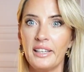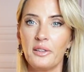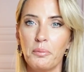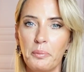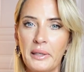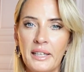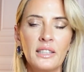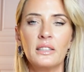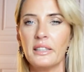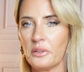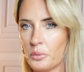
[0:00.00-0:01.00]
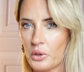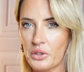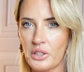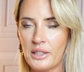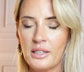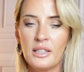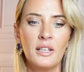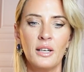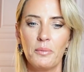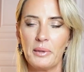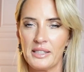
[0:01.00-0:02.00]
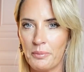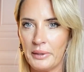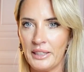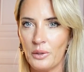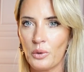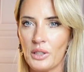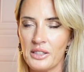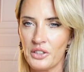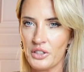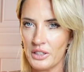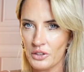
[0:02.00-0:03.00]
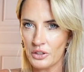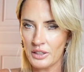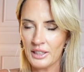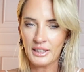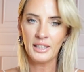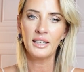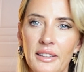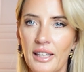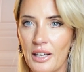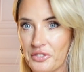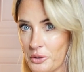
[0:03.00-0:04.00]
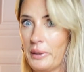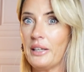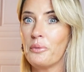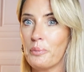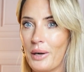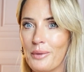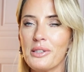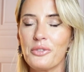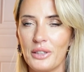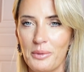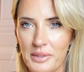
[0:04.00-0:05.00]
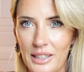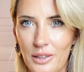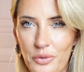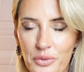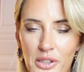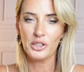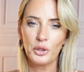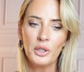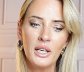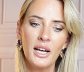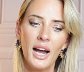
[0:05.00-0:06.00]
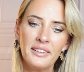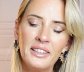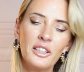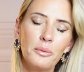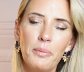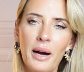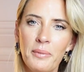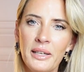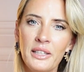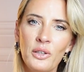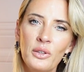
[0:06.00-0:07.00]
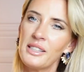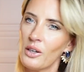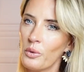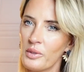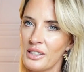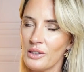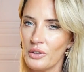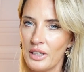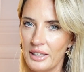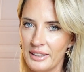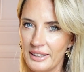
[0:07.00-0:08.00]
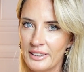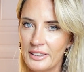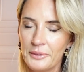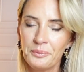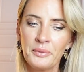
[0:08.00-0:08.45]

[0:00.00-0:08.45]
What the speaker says: and beer and water, but somebody orders a gin tonic, they have to pay perhaps for themselves. So I think a bar menu is always a good idea